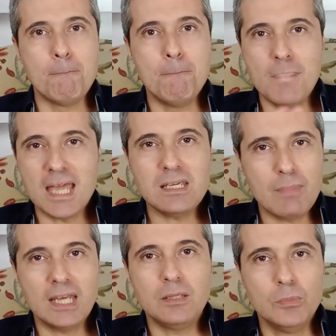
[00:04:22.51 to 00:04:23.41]
many,
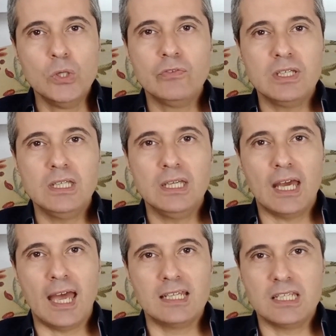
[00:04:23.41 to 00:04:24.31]
many
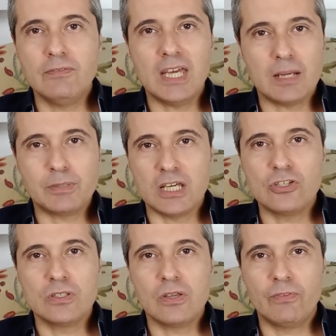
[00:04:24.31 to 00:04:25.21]
movie and TV
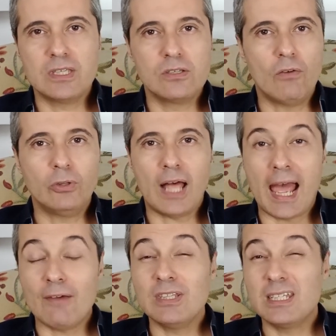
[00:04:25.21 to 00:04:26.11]
adaptations of this novel,
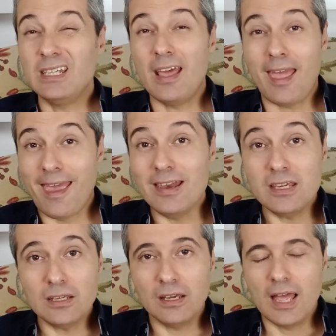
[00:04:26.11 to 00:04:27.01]
I haven't seen
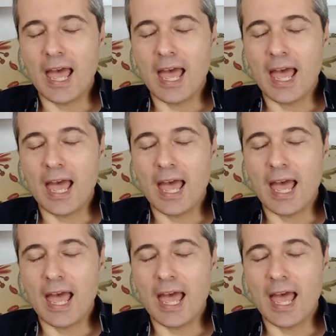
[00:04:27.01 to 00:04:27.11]
any.